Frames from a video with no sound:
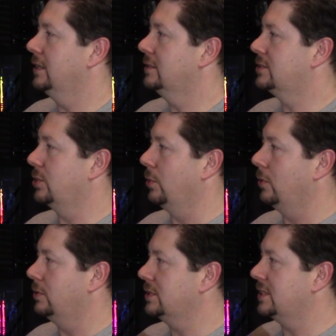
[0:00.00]

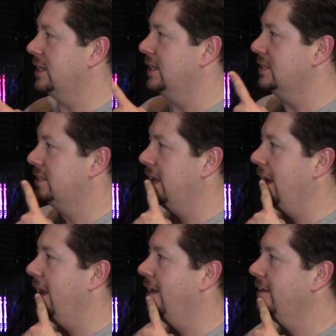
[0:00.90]
Soul says,
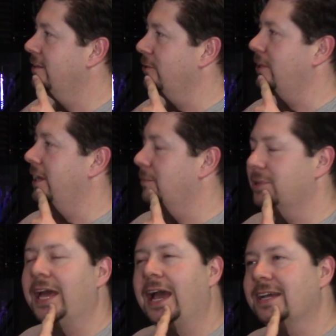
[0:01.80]
yeah, looked like a
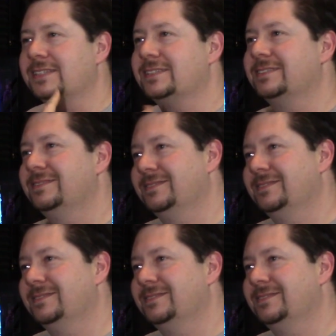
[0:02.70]
blast.